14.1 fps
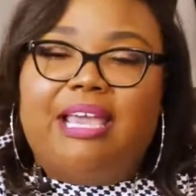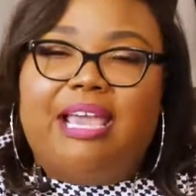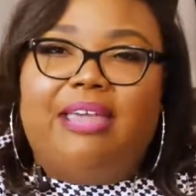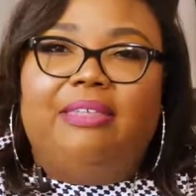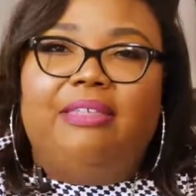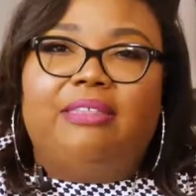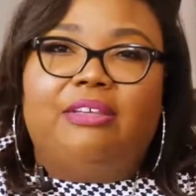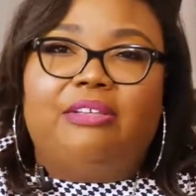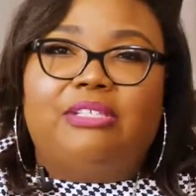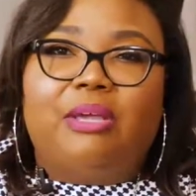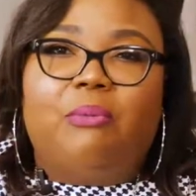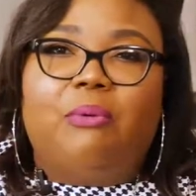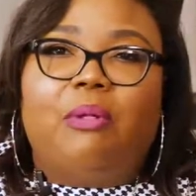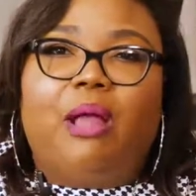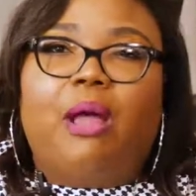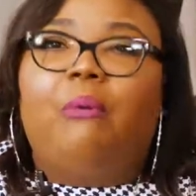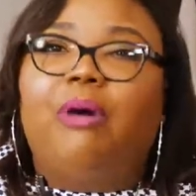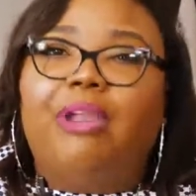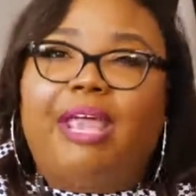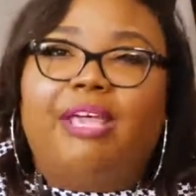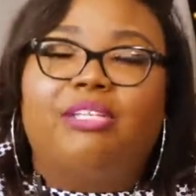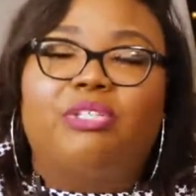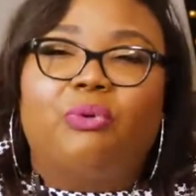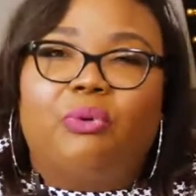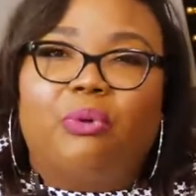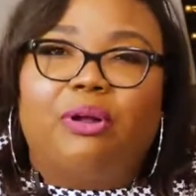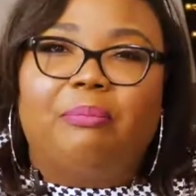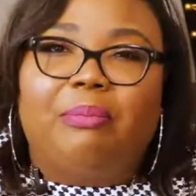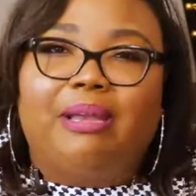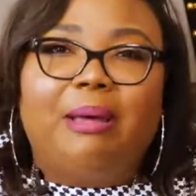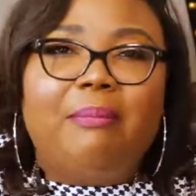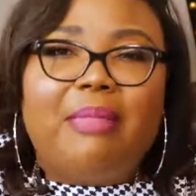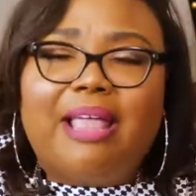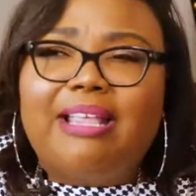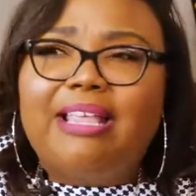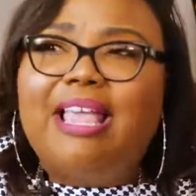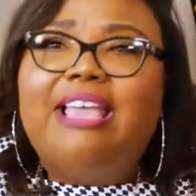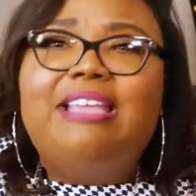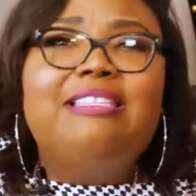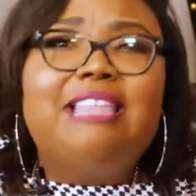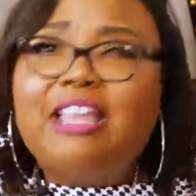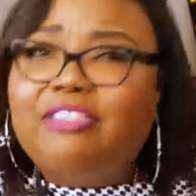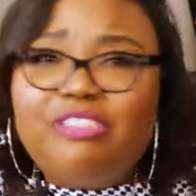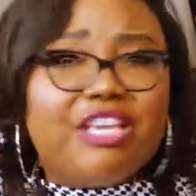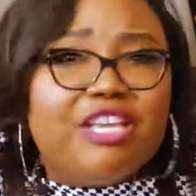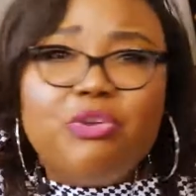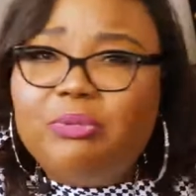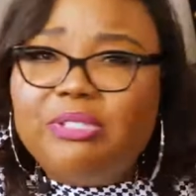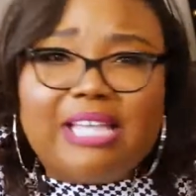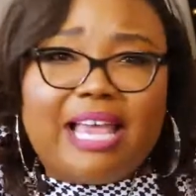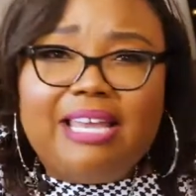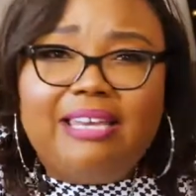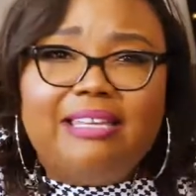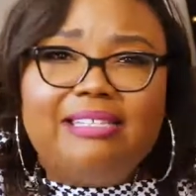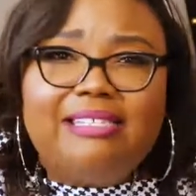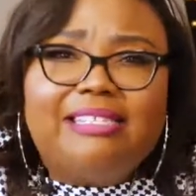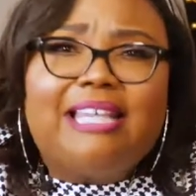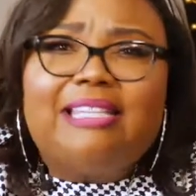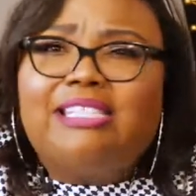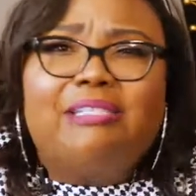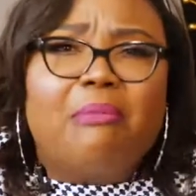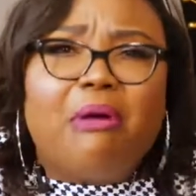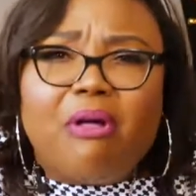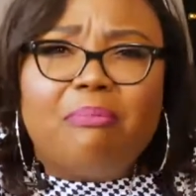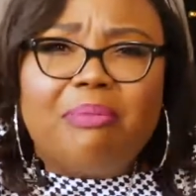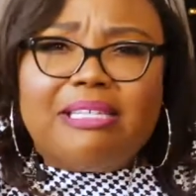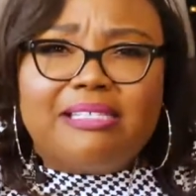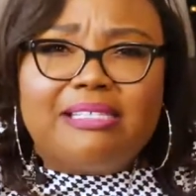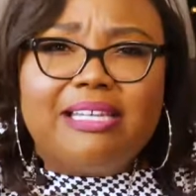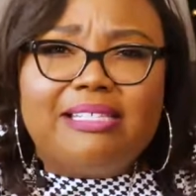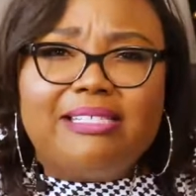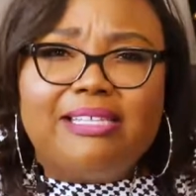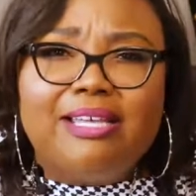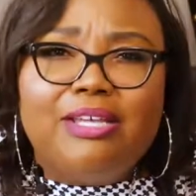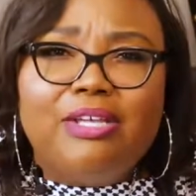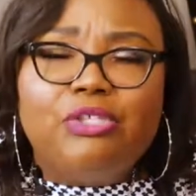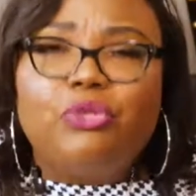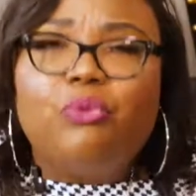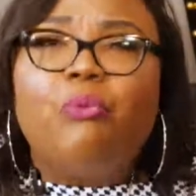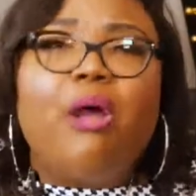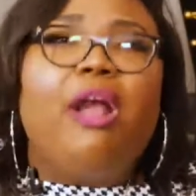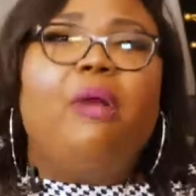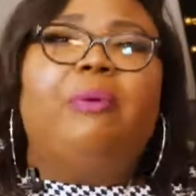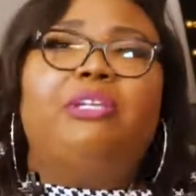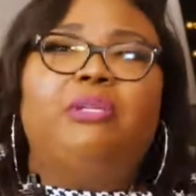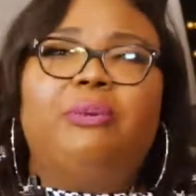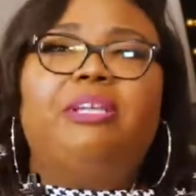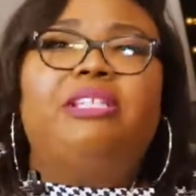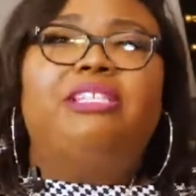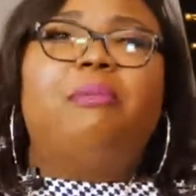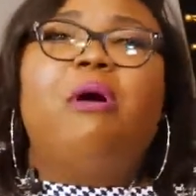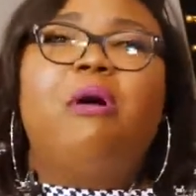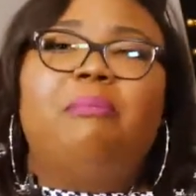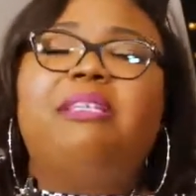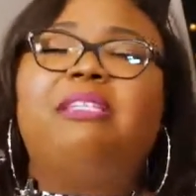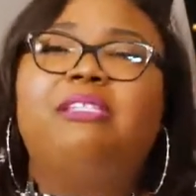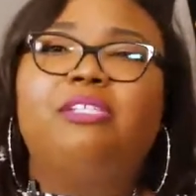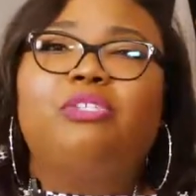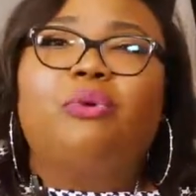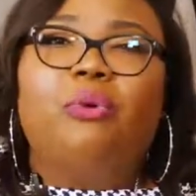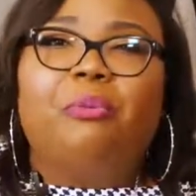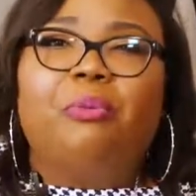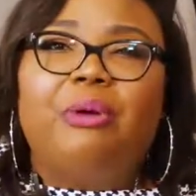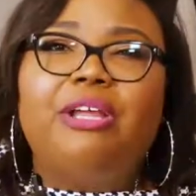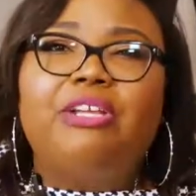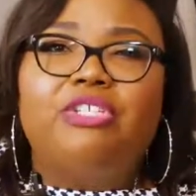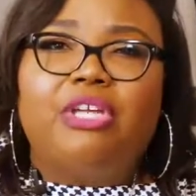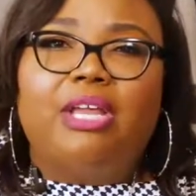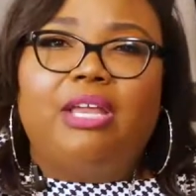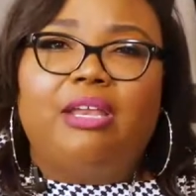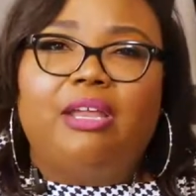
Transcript: And then they'll say, well, I want an S Corp. And I'm like, nothing you said says small business. So why are we doing a small business corporation?